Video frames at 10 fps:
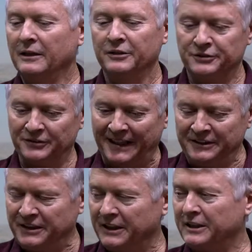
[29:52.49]
So they
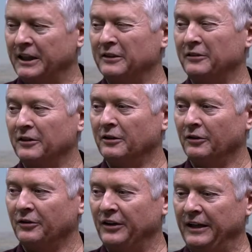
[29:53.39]
take care of the
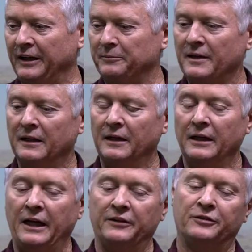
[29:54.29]
whole thing,
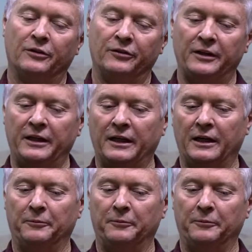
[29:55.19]
and so the